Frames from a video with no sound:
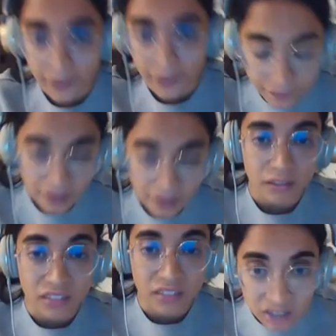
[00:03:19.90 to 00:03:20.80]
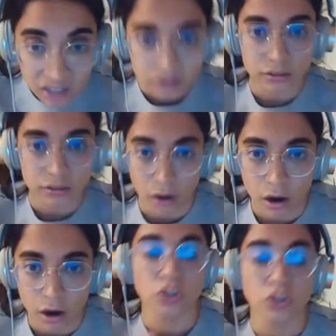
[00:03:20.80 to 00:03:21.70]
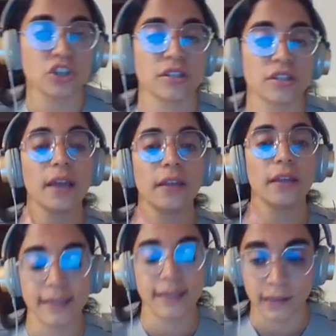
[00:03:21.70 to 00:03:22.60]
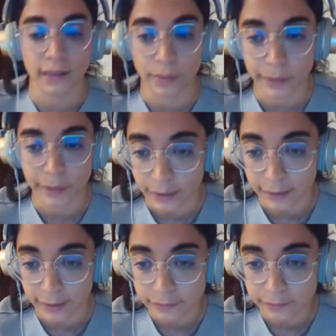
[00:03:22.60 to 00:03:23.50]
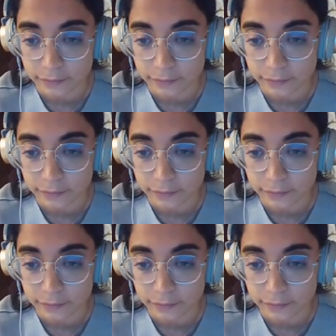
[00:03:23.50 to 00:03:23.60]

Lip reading: f dot dr, which is the scalar product.